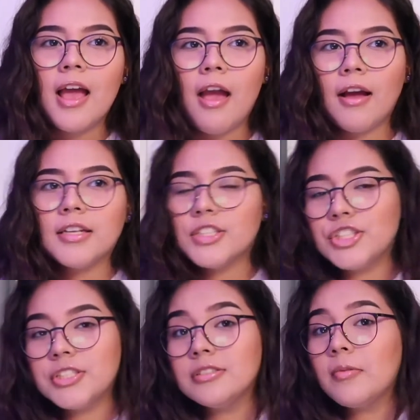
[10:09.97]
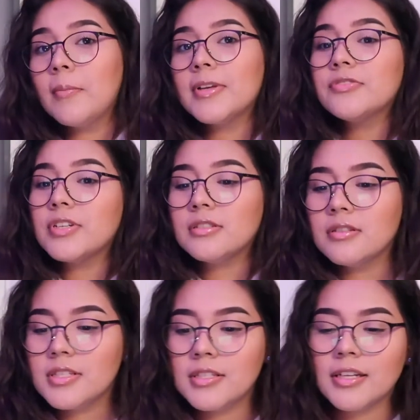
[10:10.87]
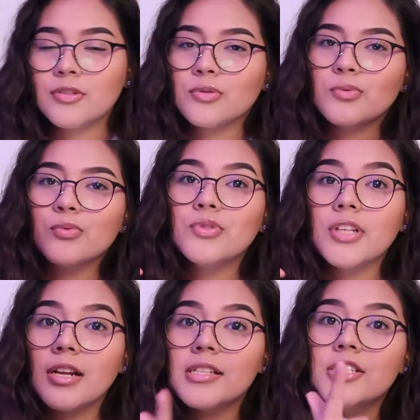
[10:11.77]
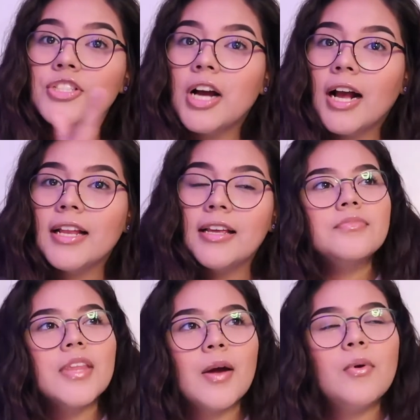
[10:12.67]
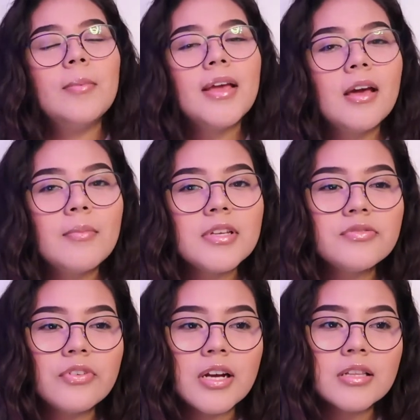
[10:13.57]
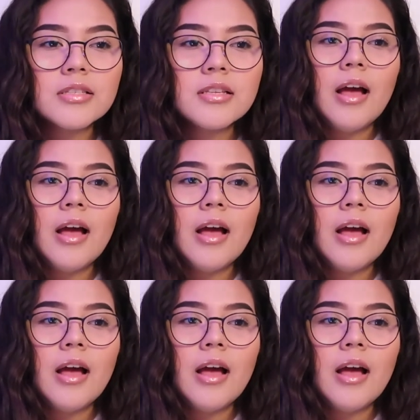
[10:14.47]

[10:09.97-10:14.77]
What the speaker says: and she's still my best friend to this day, so shout out to Jahidi. Yeah, we became best friends